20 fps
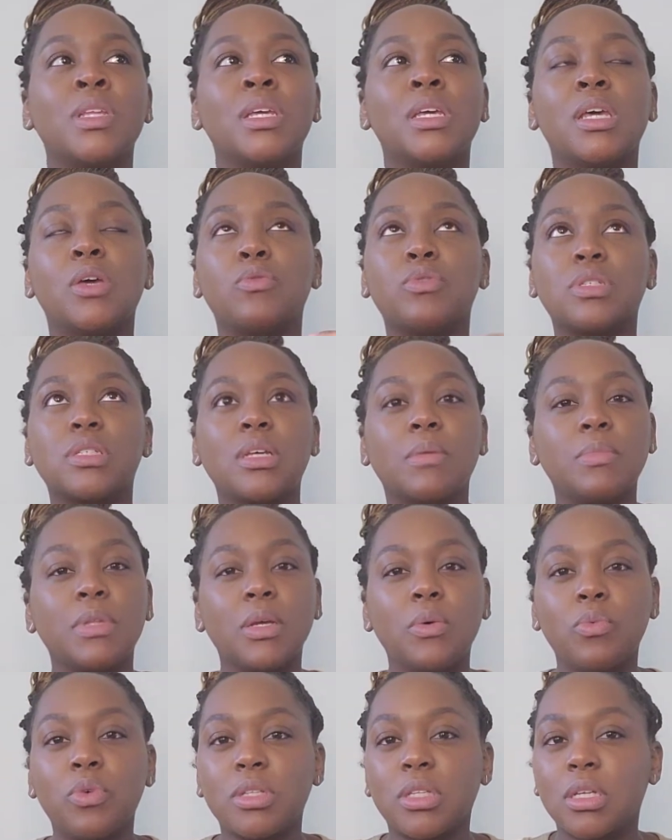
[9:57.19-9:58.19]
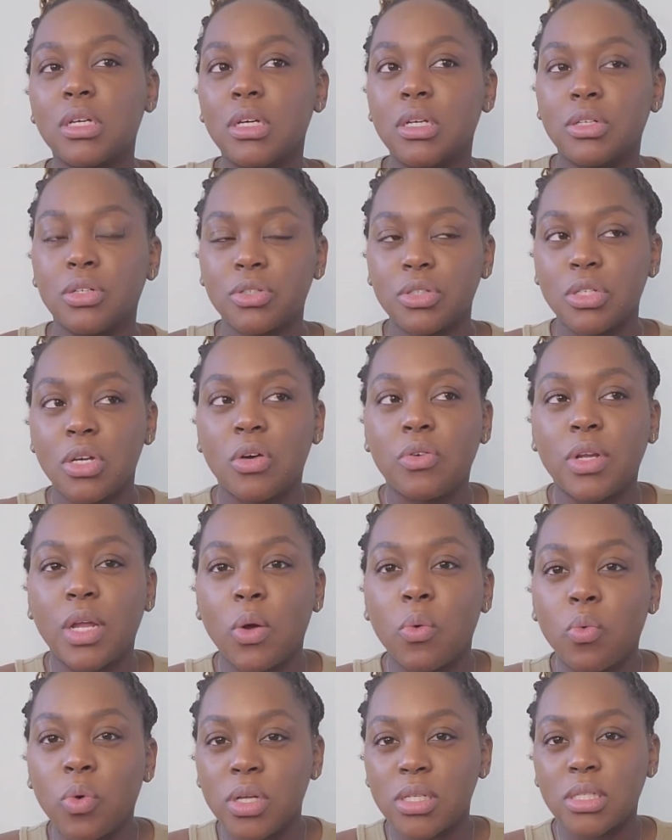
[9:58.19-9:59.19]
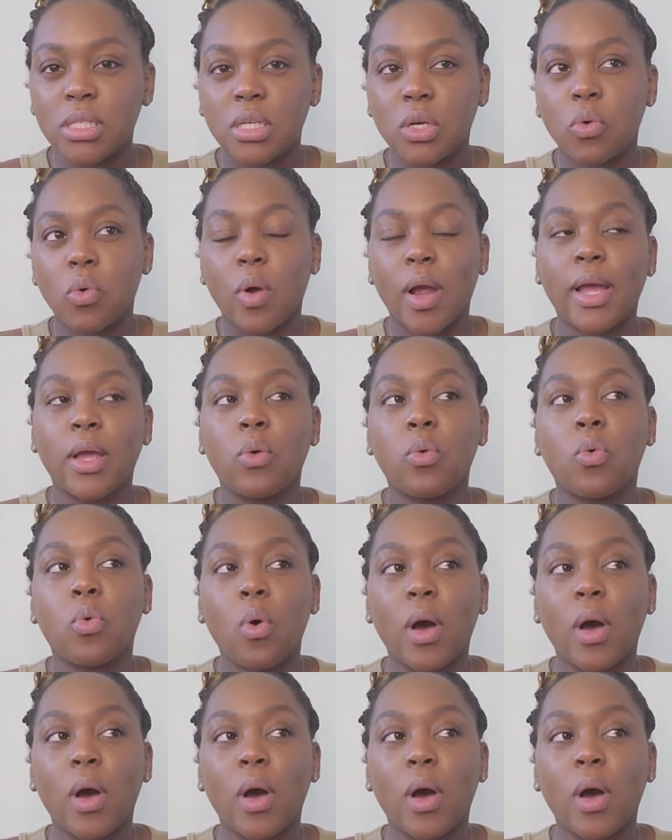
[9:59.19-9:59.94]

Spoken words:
It was something with the undertone that wasn't quite